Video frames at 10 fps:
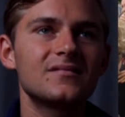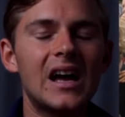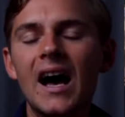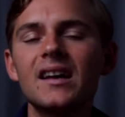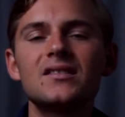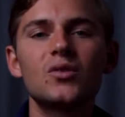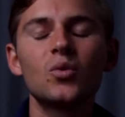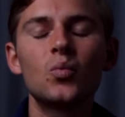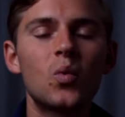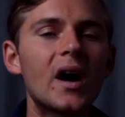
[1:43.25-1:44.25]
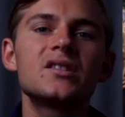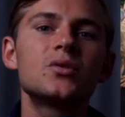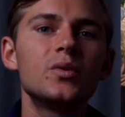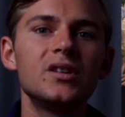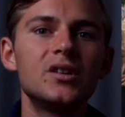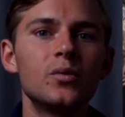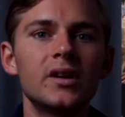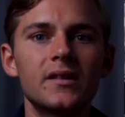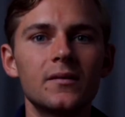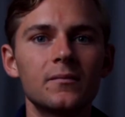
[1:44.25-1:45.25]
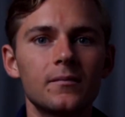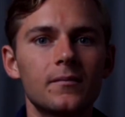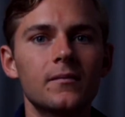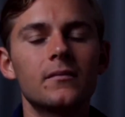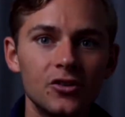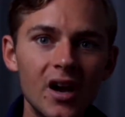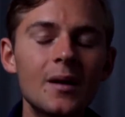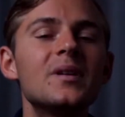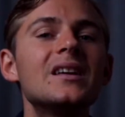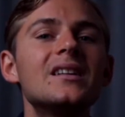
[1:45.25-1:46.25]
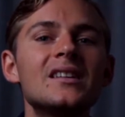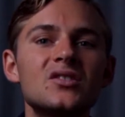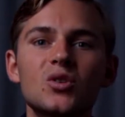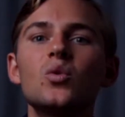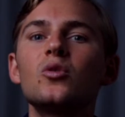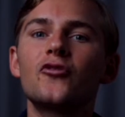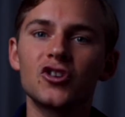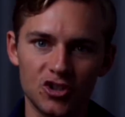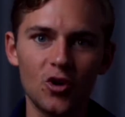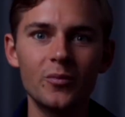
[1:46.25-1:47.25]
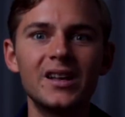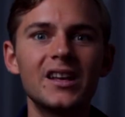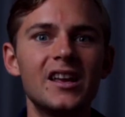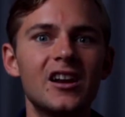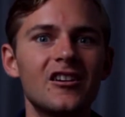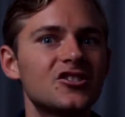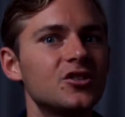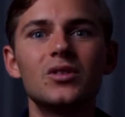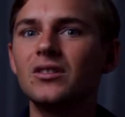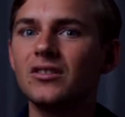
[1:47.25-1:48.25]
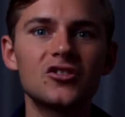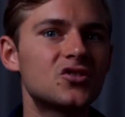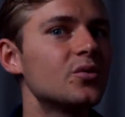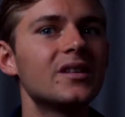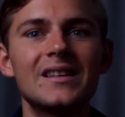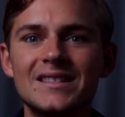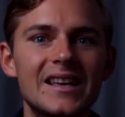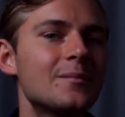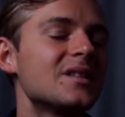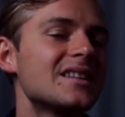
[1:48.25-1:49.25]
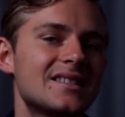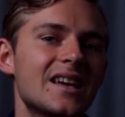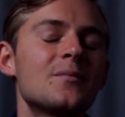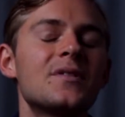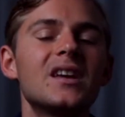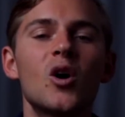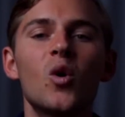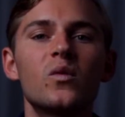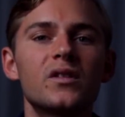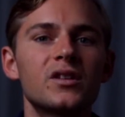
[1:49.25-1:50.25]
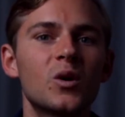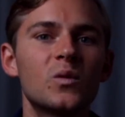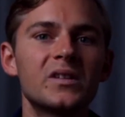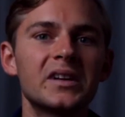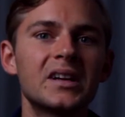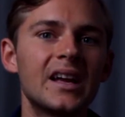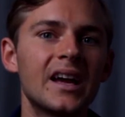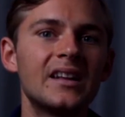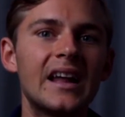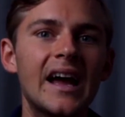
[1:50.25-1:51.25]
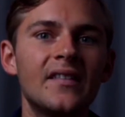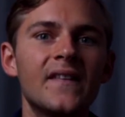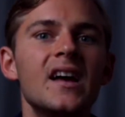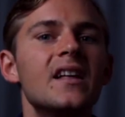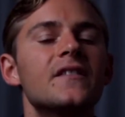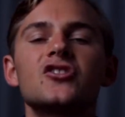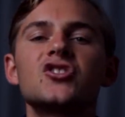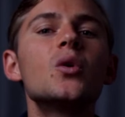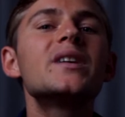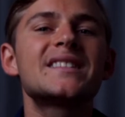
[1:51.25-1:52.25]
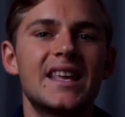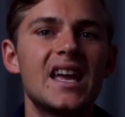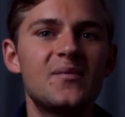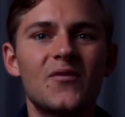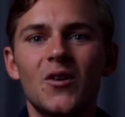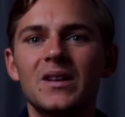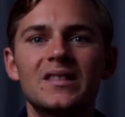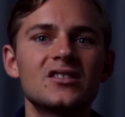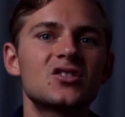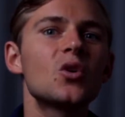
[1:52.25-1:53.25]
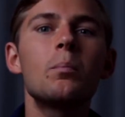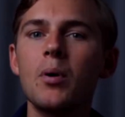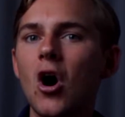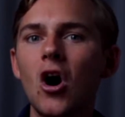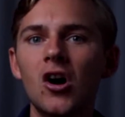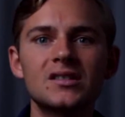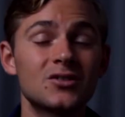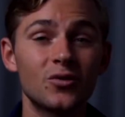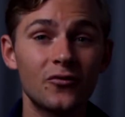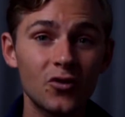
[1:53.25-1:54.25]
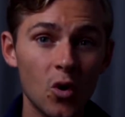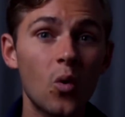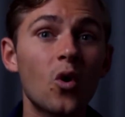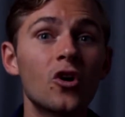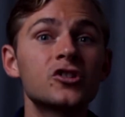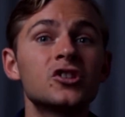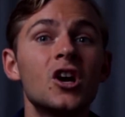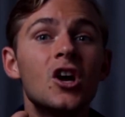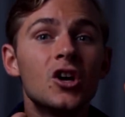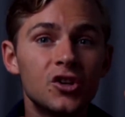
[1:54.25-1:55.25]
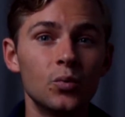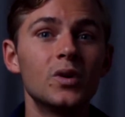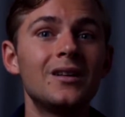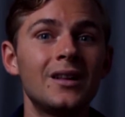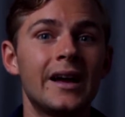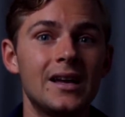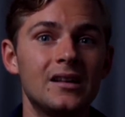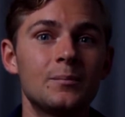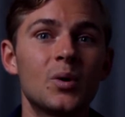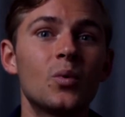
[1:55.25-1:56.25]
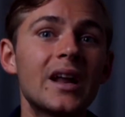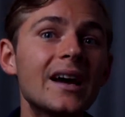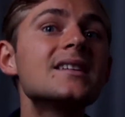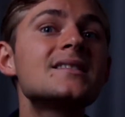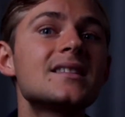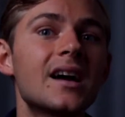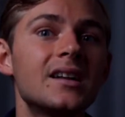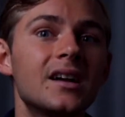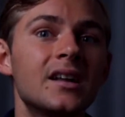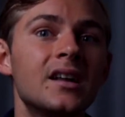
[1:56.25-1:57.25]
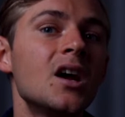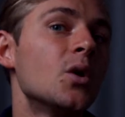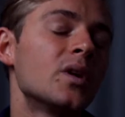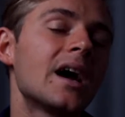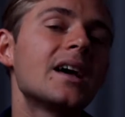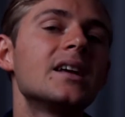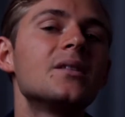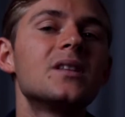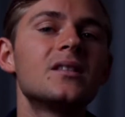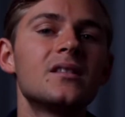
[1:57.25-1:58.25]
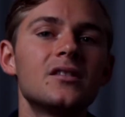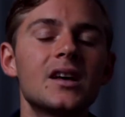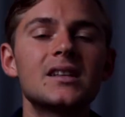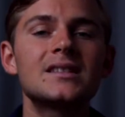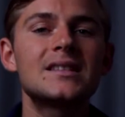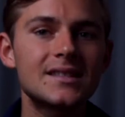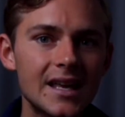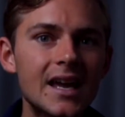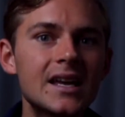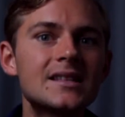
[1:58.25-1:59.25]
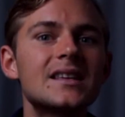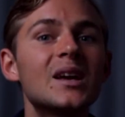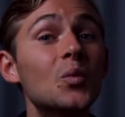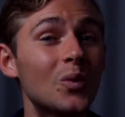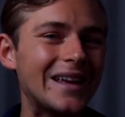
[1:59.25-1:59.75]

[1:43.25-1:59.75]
high school, why should we do it? You have been in school for so many years, you just doing the same and the same thing over and over again, and there's no escape from it, there's no pause, so of course you will hate it. But what I decided when I lived in the United States in